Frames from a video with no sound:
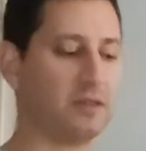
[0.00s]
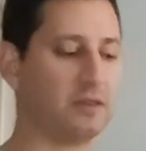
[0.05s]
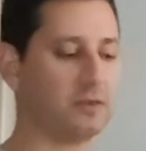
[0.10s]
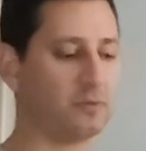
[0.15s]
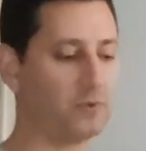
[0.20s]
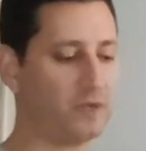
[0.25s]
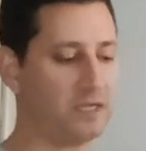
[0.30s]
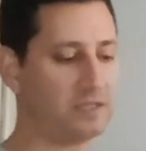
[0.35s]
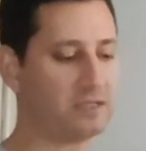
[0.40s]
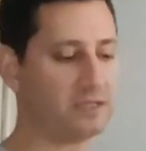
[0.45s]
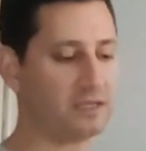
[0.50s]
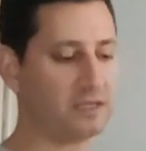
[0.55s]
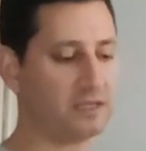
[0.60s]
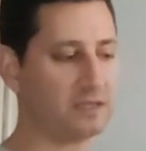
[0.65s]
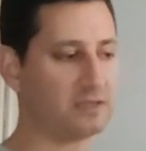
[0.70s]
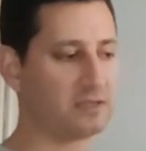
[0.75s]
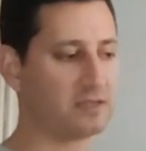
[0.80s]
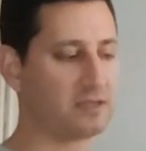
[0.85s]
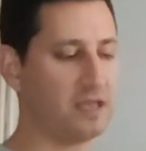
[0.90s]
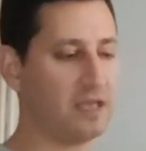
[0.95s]
And the reason
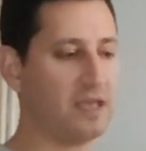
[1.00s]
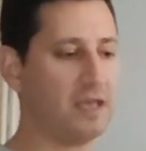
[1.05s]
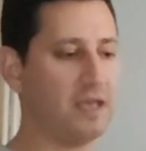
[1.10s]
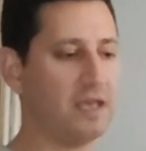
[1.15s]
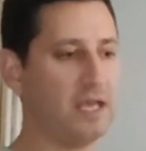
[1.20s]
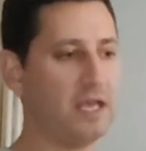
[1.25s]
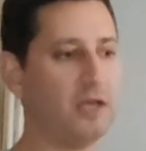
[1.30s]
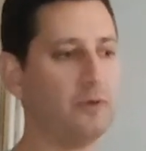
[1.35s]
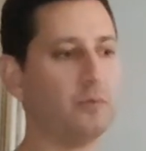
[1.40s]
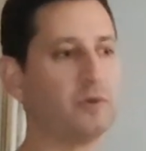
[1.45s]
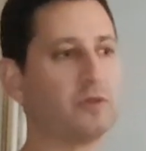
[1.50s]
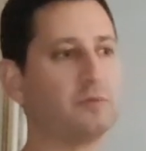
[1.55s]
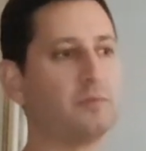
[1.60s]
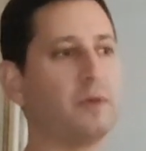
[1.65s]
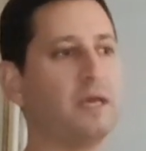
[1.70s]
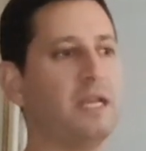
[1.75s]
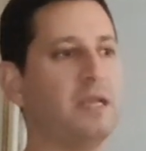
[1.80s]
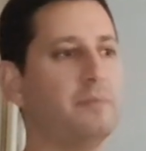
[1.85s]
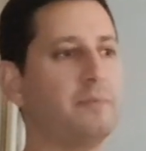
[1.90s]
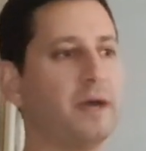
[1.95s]
is with
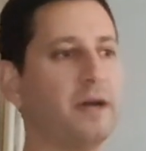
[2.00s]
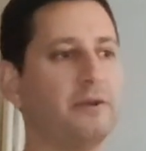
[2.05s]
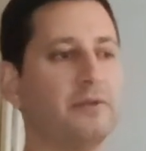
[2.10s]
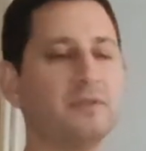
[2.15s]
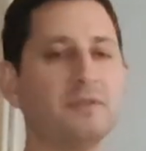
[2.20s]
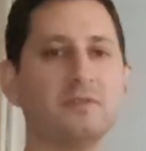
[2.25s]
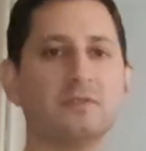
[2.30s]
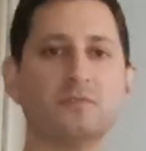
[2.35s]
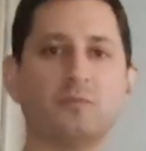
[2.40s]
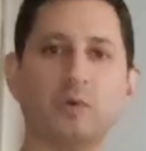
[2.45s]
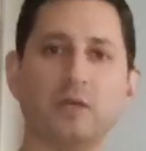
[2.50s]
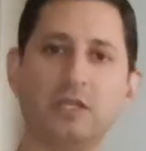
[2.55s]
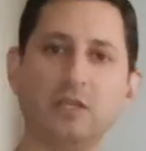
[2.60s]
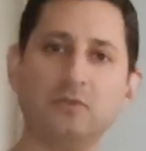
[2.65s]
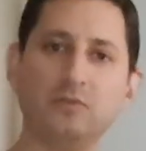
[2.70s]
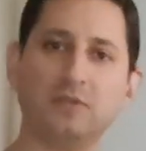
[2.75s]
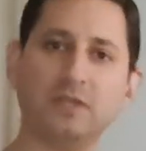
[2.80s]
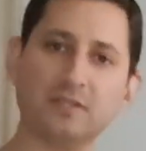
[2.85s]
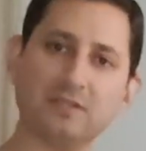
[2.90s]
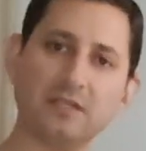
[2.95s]
many mounts, when
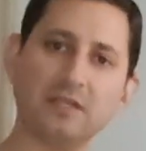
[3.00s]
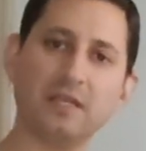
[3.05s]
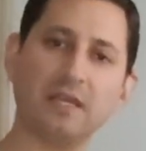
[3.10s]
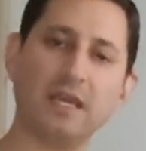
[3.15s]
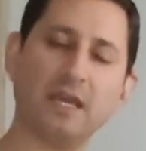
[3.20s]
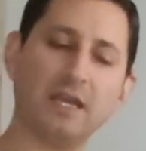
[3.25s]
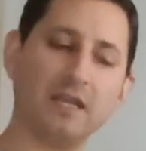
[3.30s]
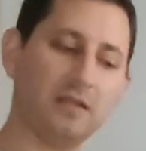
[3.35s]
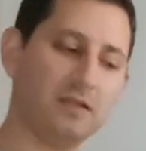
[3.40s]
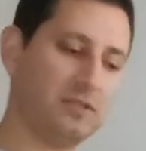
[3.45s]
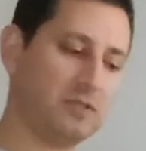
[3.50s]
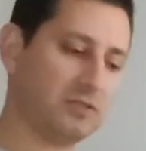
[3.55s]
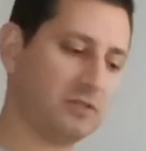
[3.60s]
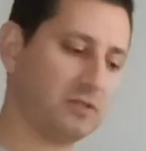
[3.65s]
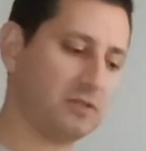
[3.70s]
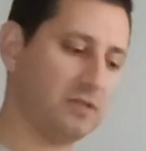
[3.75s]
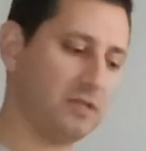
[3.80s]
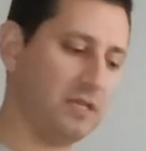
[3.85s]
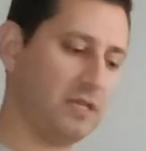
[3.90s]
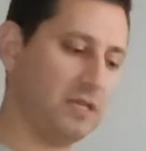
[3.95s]
you
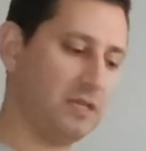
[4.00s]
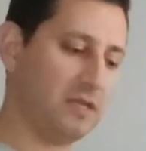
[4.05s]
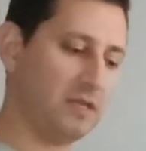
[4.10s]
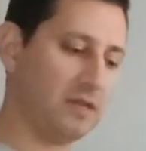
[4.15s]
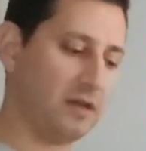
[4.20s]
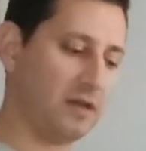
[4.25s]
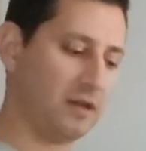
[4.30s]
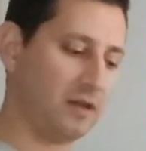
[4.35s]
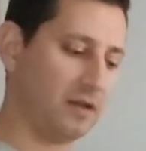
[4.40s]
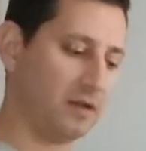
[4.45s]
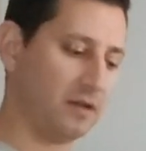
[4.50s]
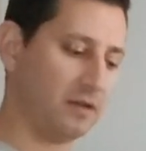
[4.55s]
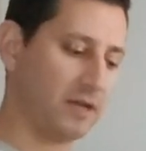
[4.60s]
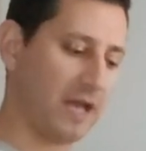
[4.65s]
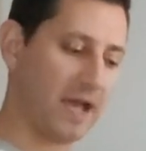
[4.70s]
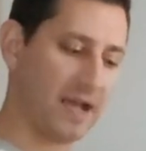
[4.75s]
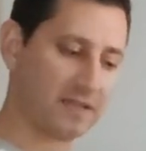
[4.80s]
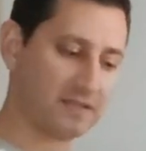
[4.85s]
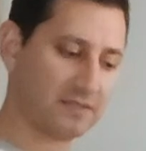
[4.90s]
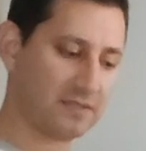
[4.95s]
disengage the uh,
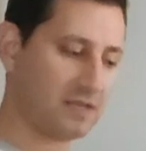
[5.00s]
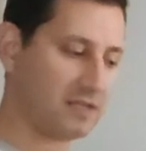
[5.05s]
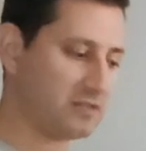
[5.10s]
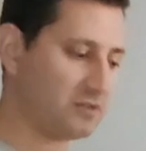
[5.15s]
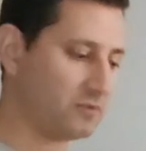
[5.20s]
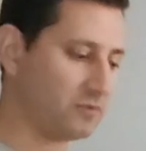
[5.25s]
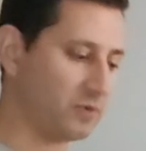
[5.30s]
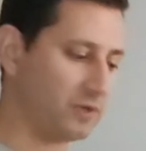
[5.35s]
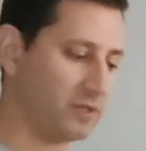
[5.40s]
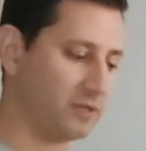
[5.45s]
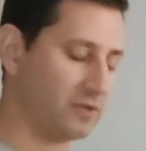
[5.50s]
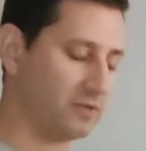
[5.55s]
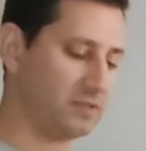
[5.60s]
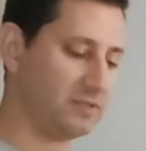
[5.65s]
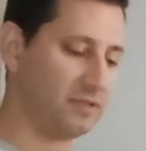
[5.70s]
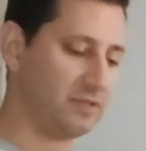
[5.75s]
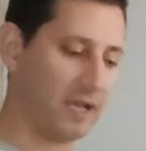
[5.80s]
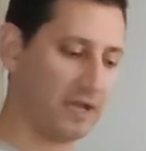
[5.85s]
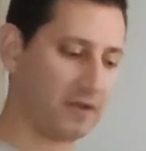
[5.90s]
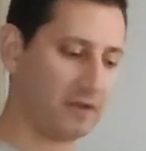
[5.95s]
axis, whether
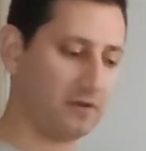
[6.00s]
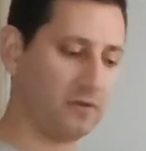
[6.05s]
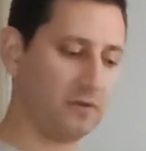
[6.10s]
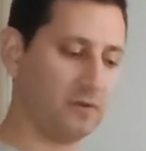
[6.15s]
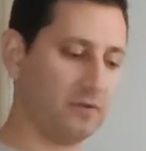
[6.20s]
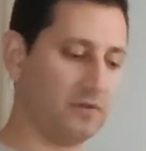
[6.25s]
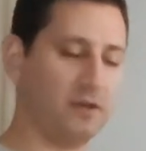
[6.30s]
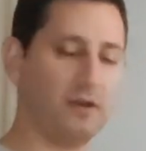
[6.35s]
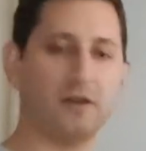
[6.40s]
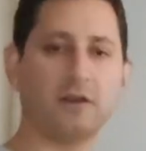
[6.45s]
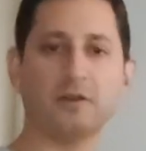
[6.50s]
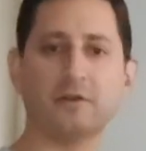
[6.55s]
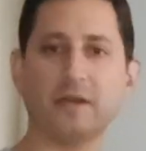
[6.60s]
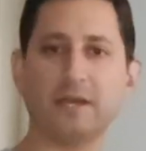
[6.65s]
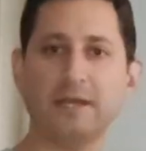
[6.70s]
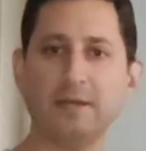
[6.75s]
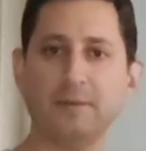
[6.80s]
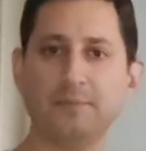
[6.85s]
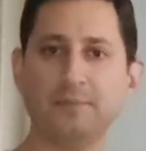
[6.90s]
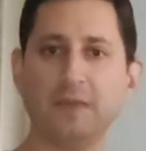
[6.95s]
it's Dec or the
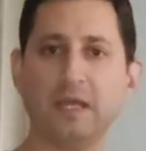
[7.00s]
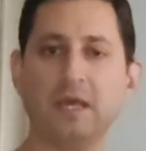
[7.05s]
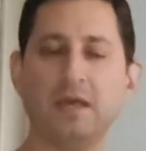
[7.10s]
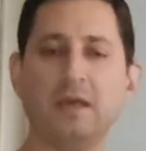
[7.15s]
RA,